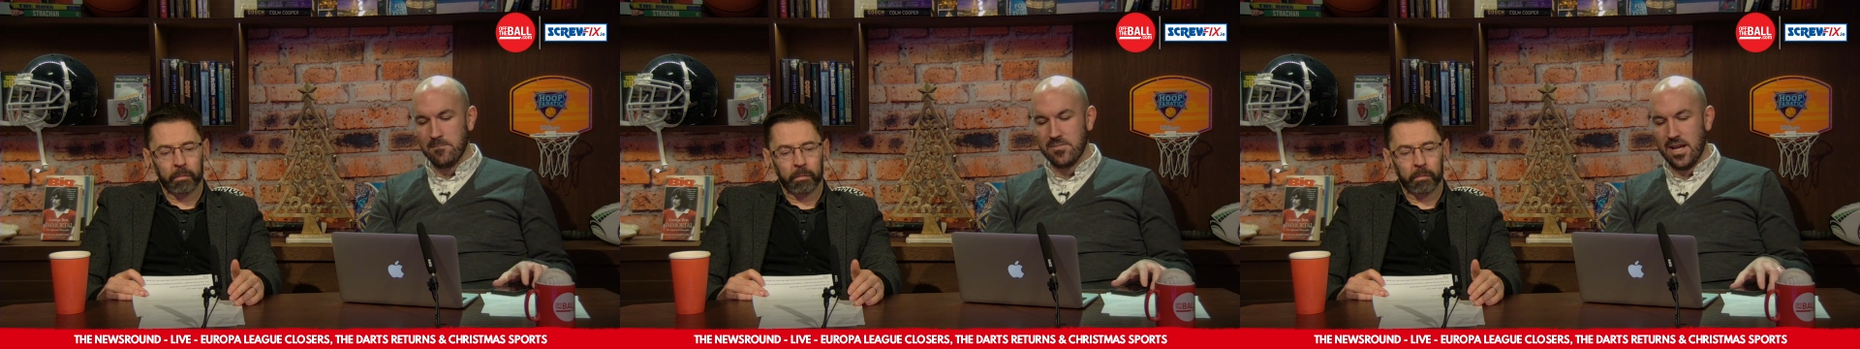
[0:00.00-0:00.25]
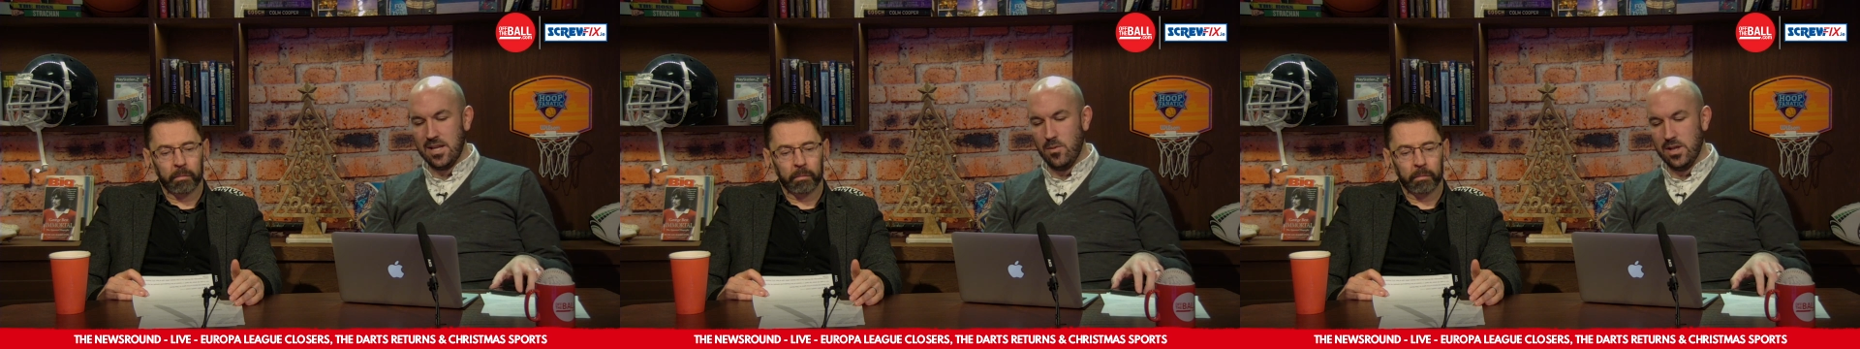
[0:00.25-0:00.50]

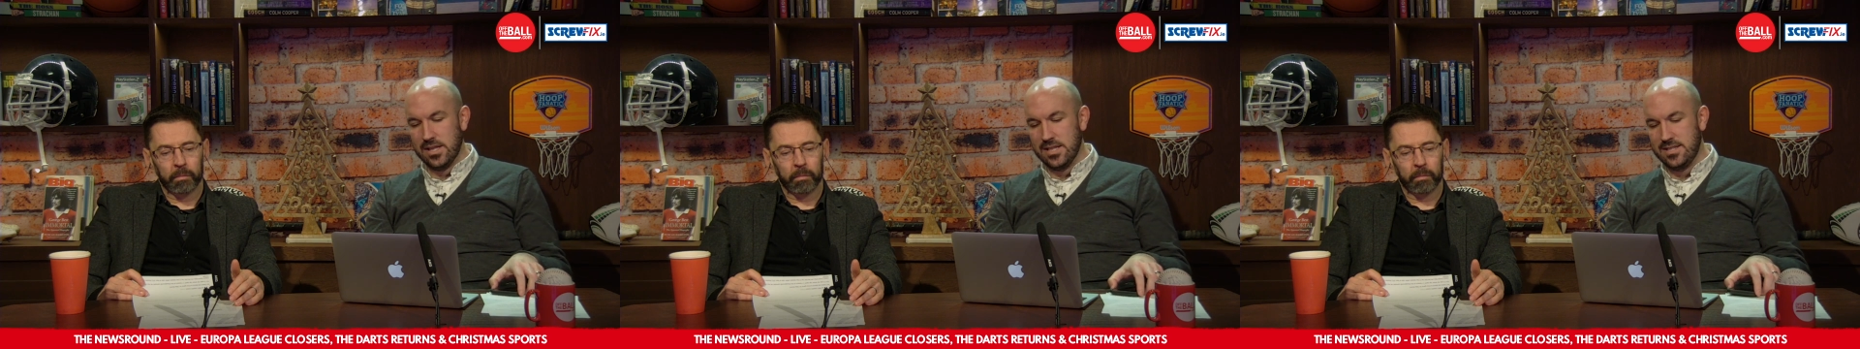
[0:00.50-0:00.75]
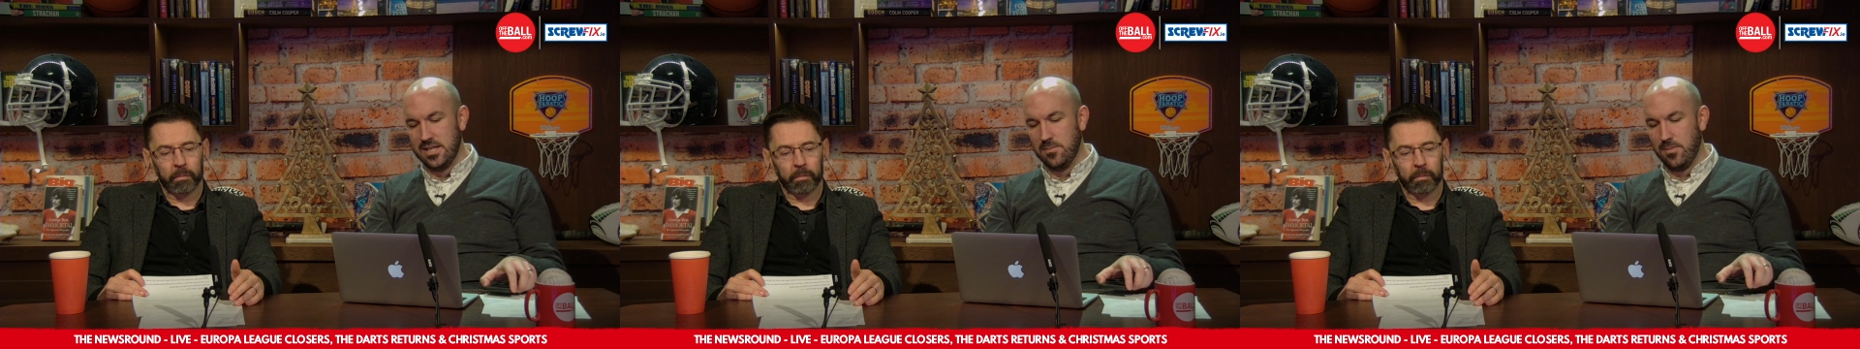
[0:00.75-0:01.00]
Speaker 1: that he will
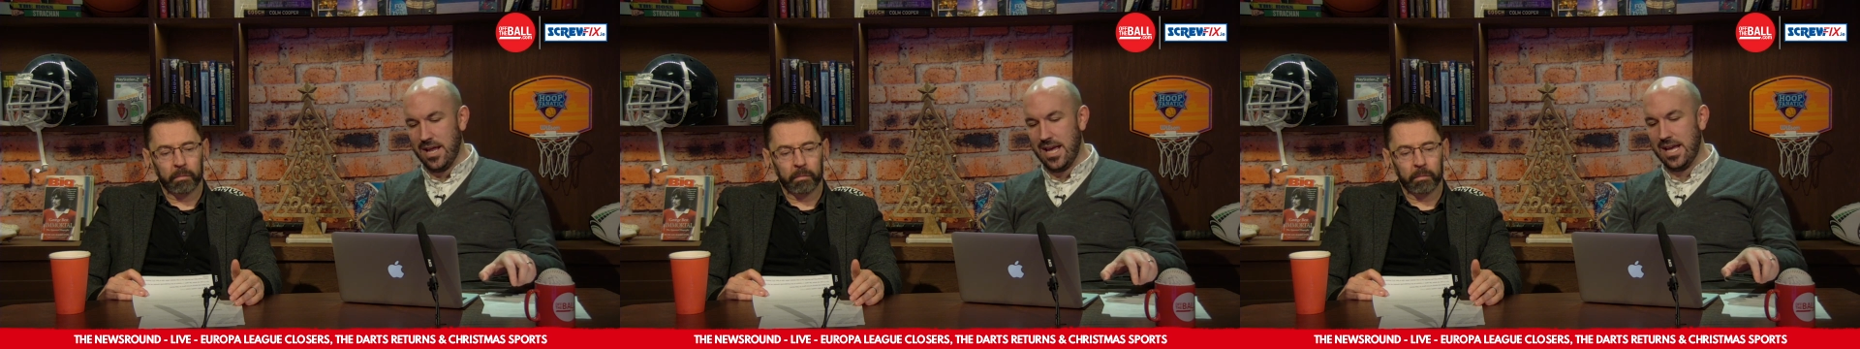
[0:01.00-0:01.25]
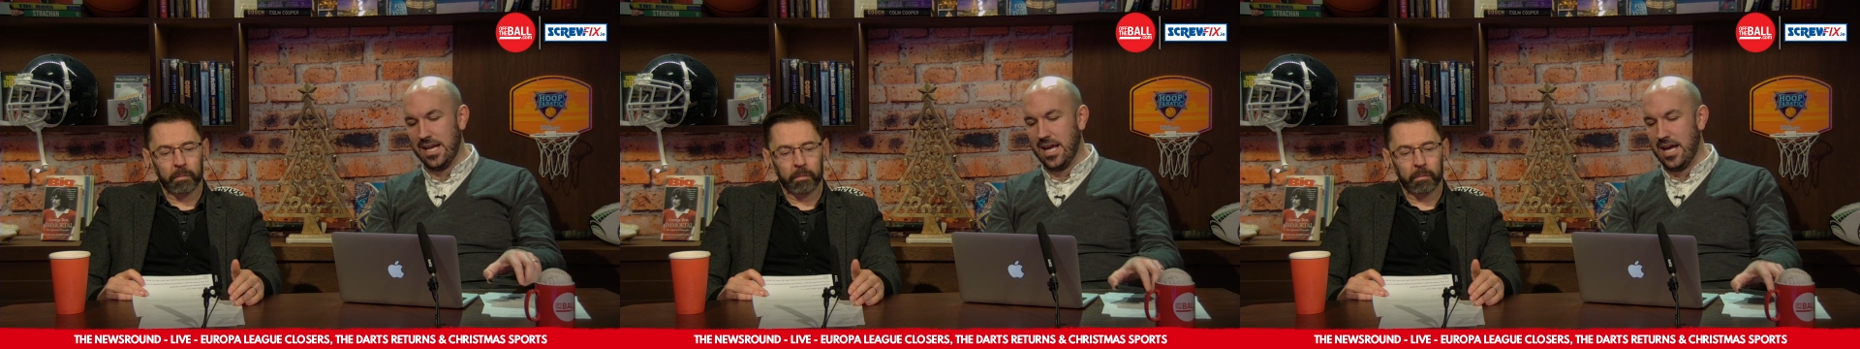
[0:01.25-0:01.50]
continue
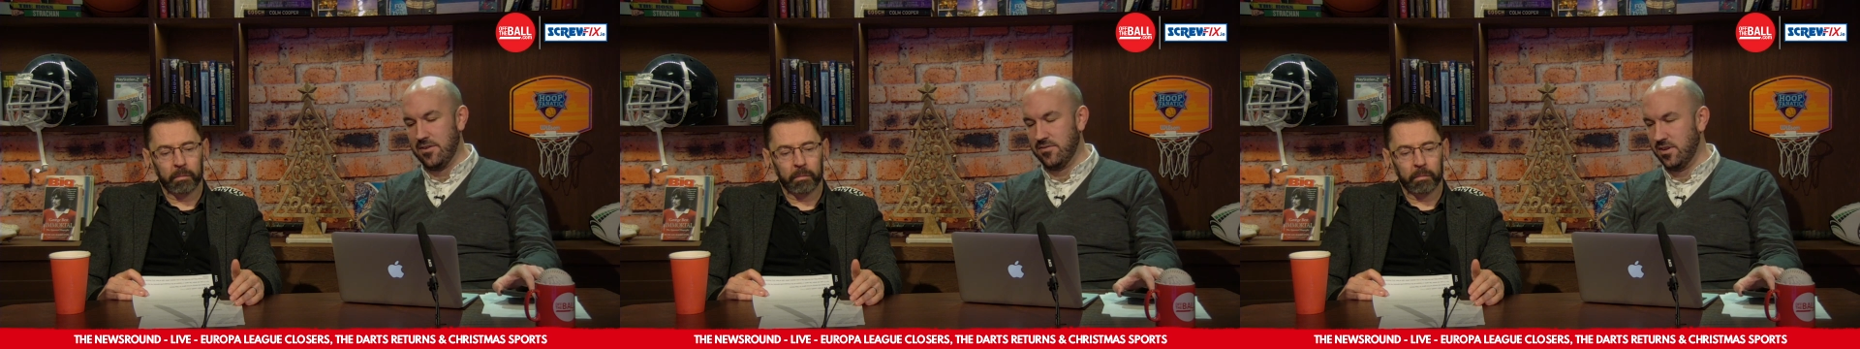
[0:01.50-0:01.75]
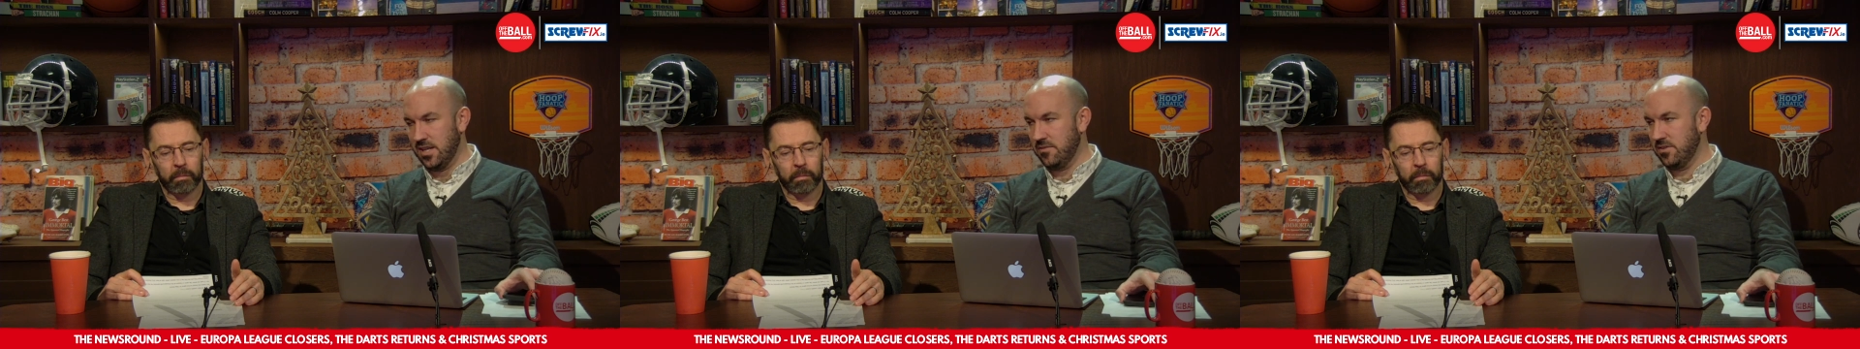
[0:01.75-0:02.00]
playing after
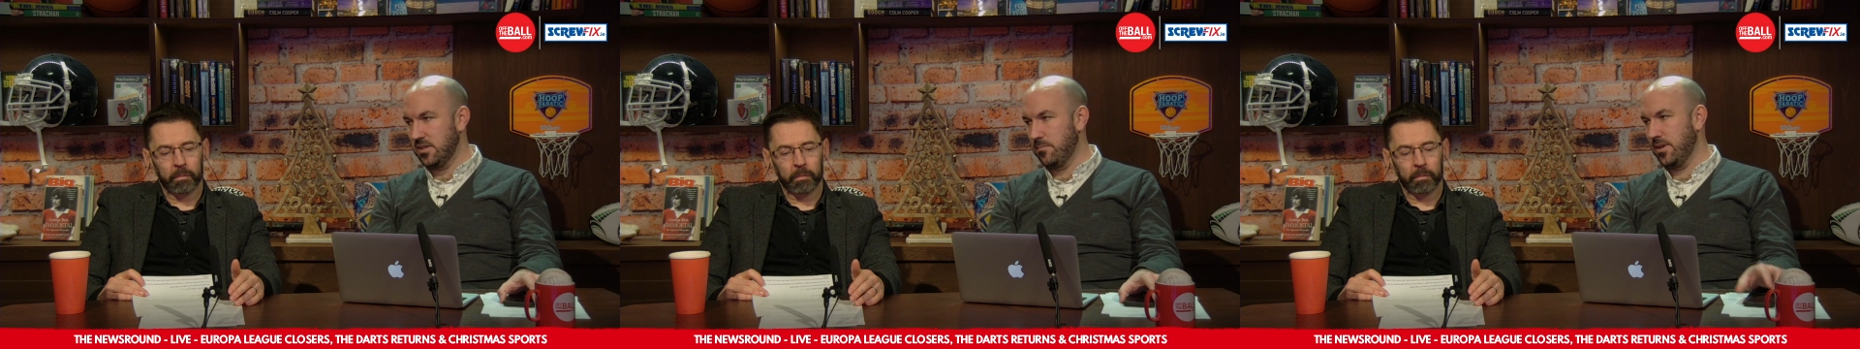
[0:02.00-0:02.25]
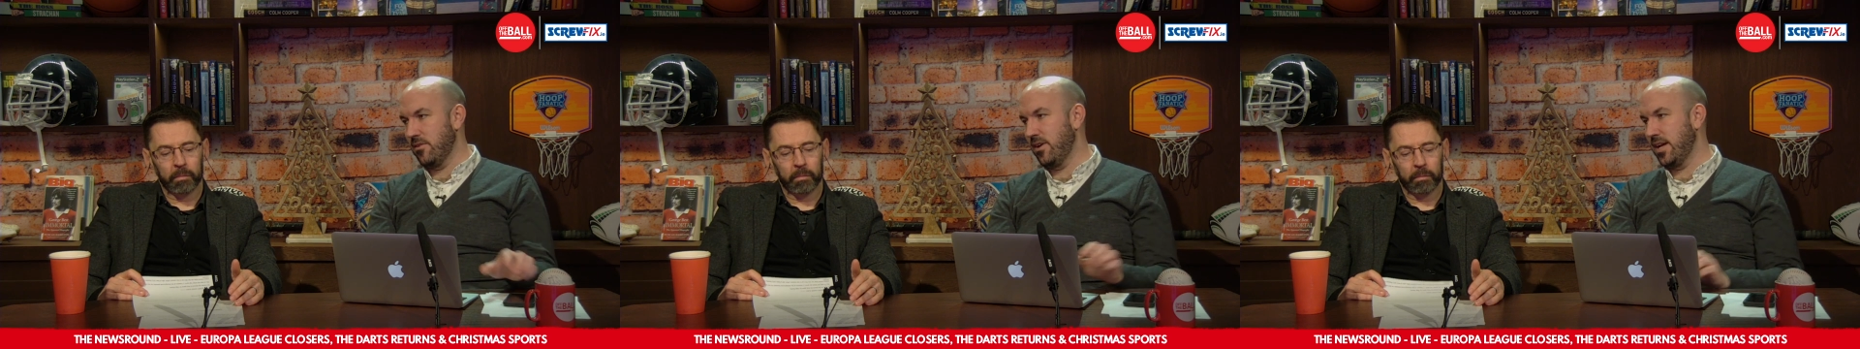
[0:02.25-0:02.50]
leaving the
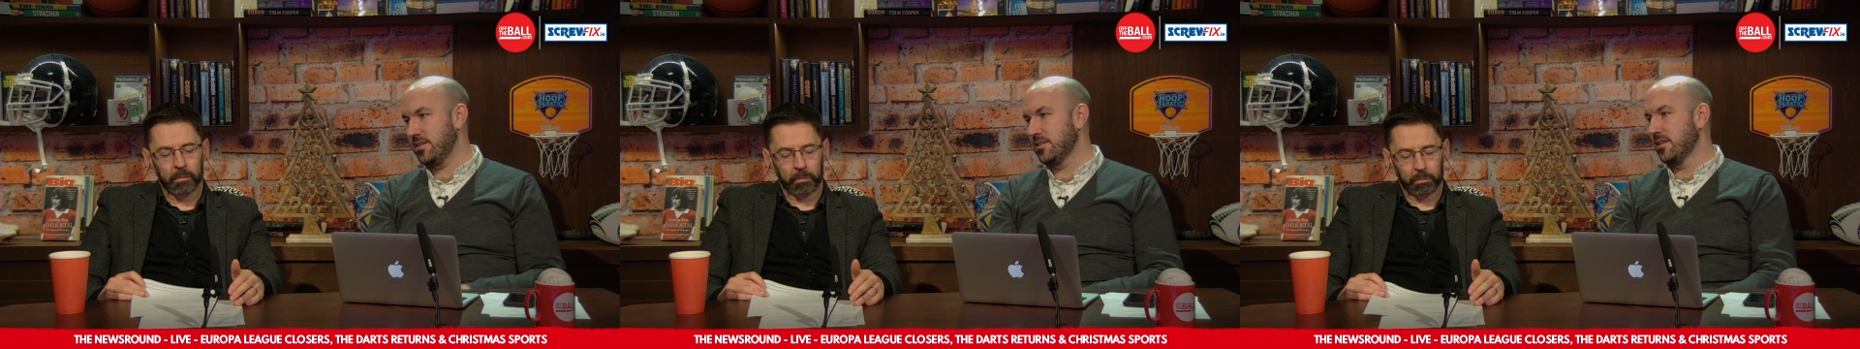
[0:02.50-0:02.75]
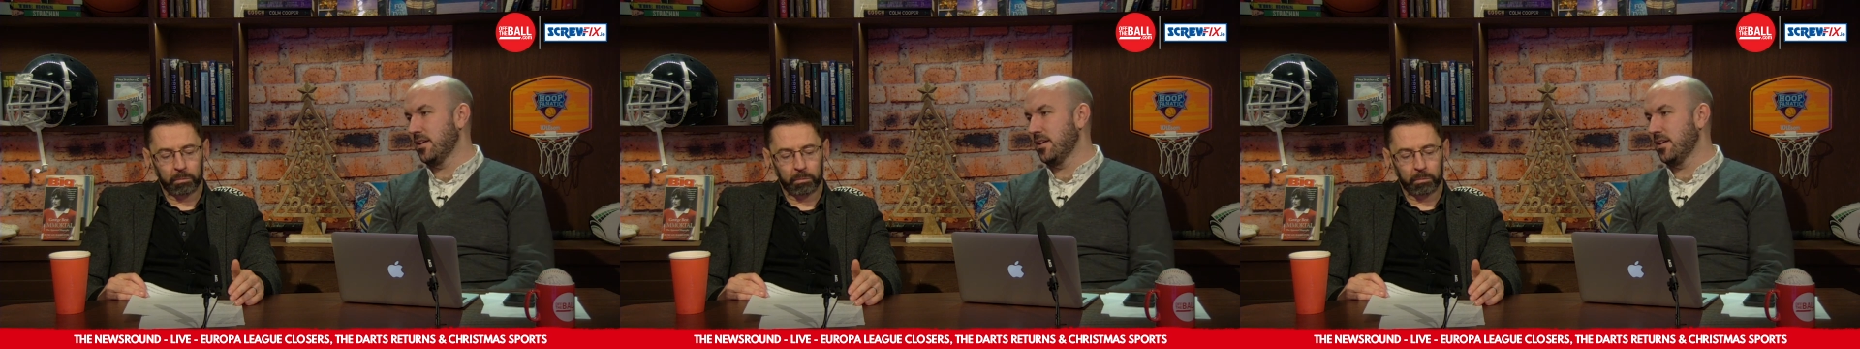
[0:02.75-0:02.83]
Bitter Red.